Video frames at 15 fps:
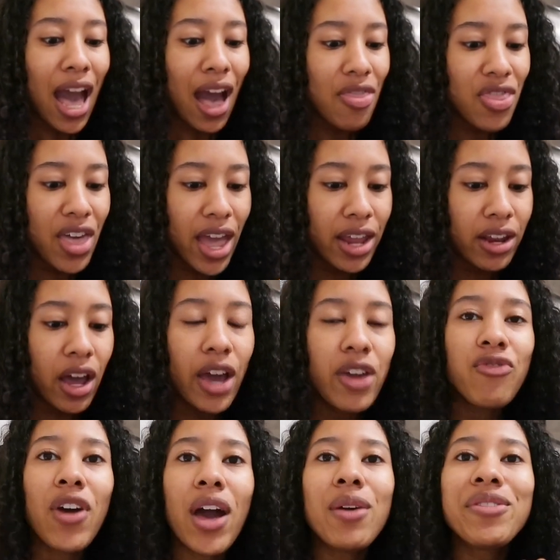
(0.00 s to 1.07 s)
And then
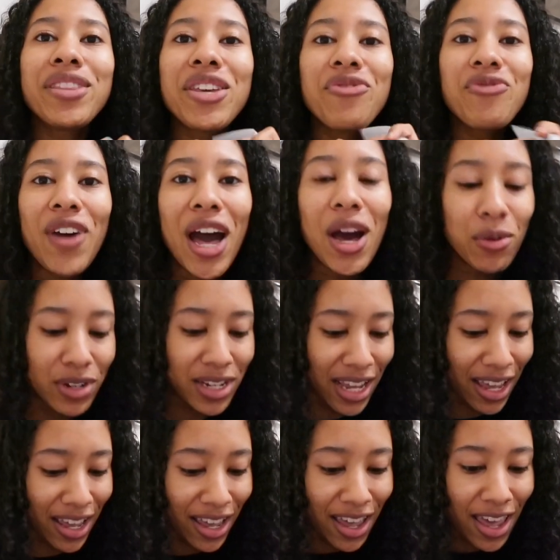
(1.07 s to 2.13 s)
I finally found
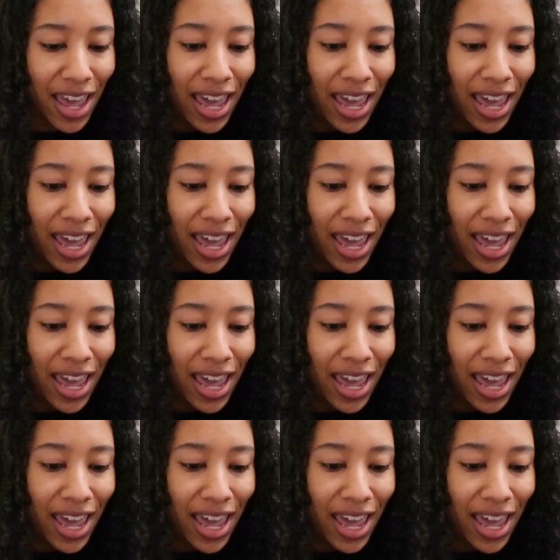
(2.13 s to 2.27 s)
it.